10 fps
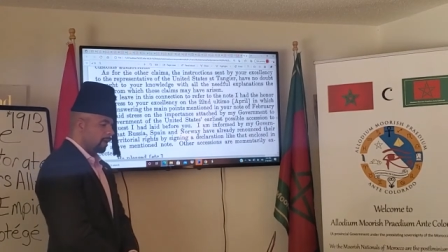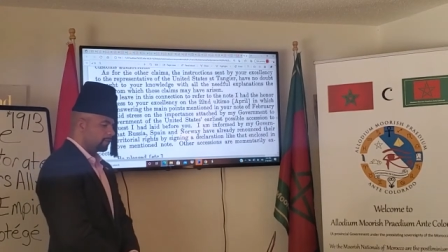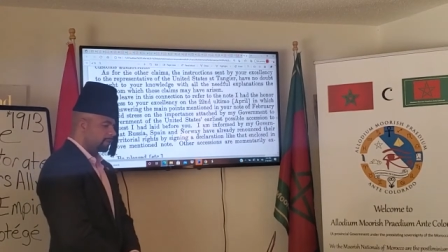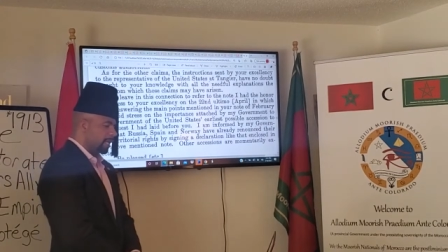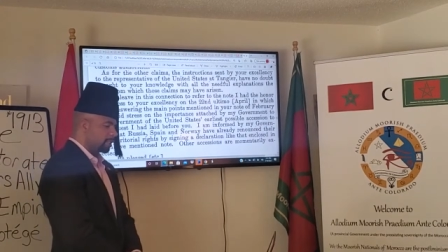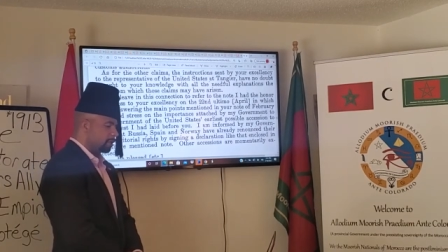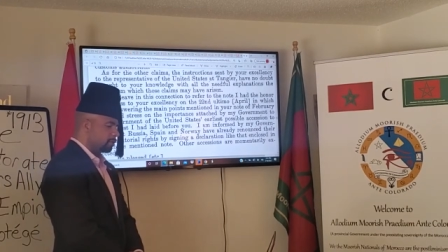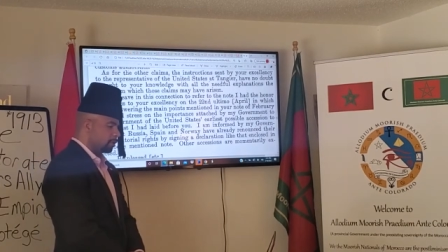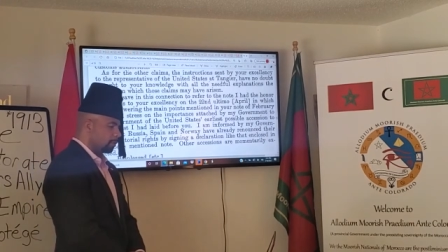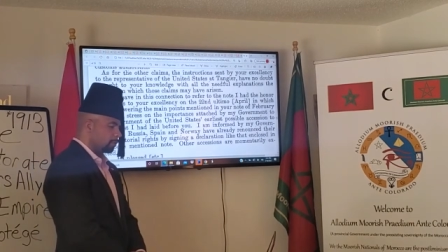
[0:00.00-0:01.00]
accession
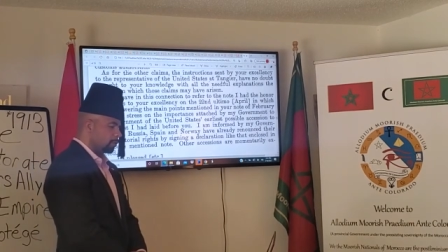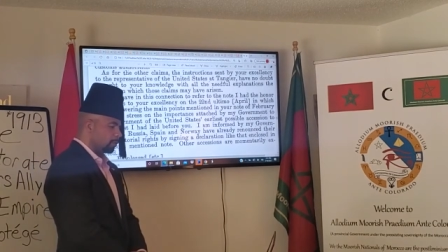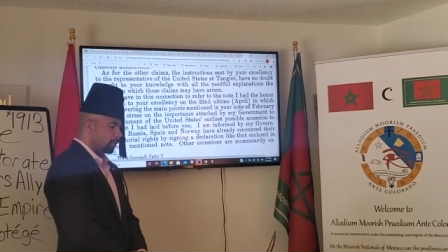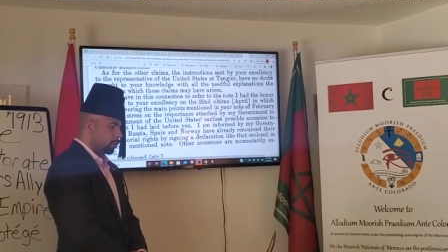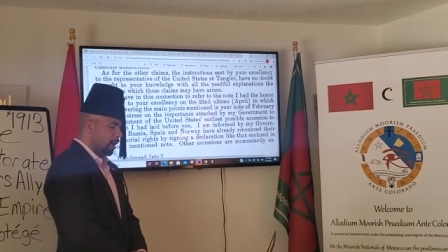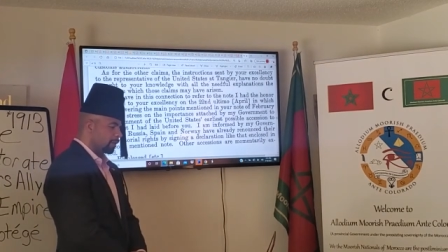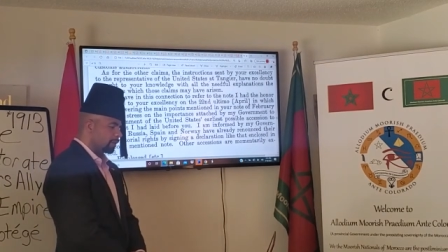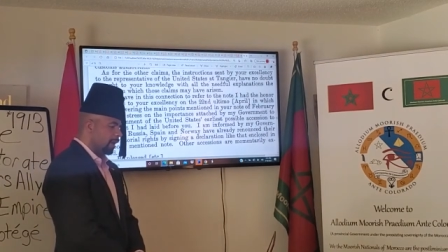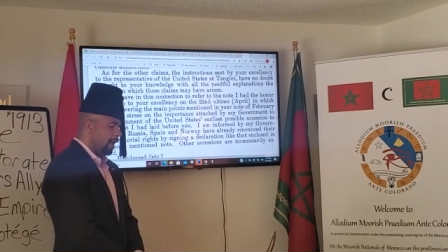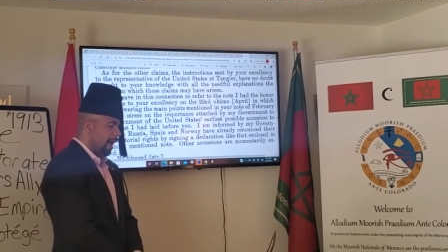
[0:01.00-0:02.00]
to the
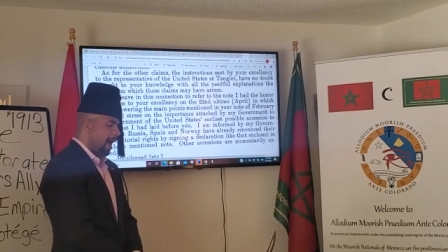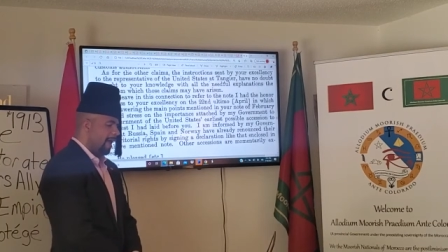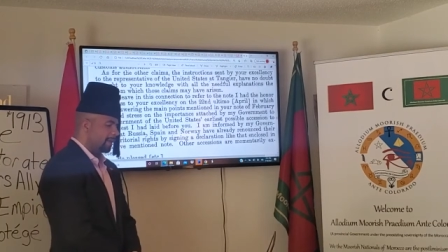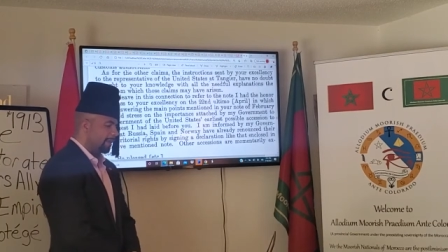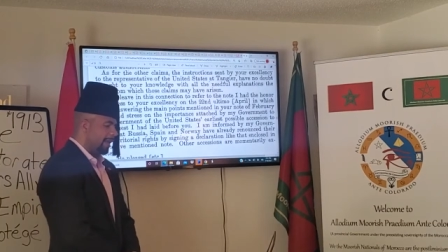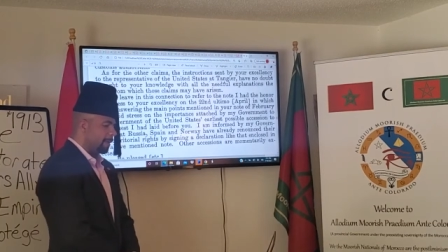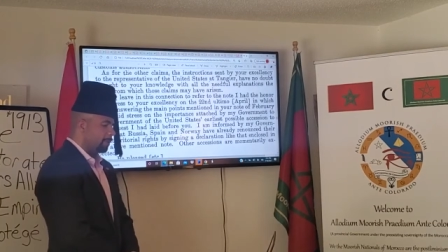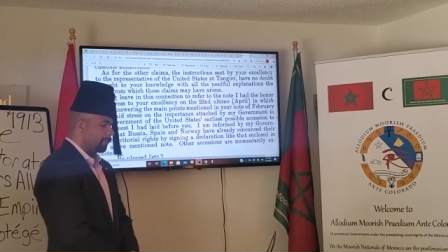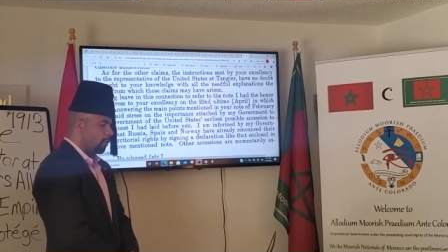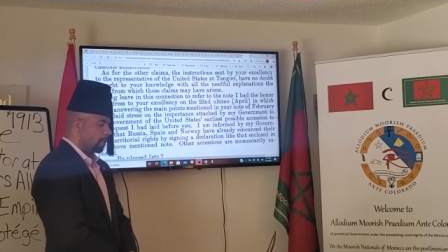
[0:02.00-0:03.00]
request I had laid
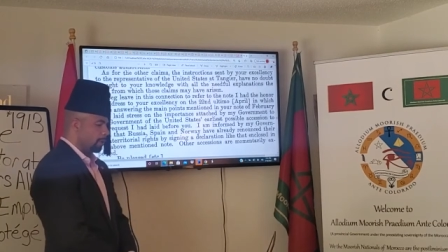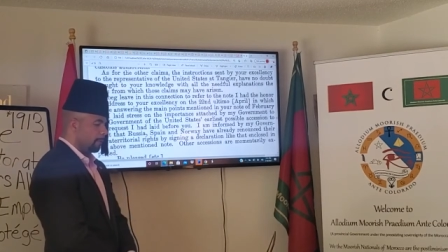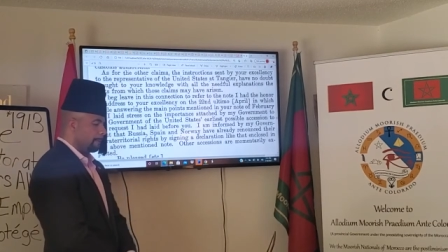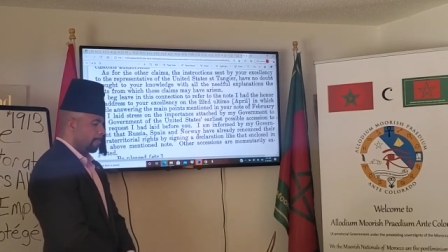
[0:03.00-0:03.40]
before you.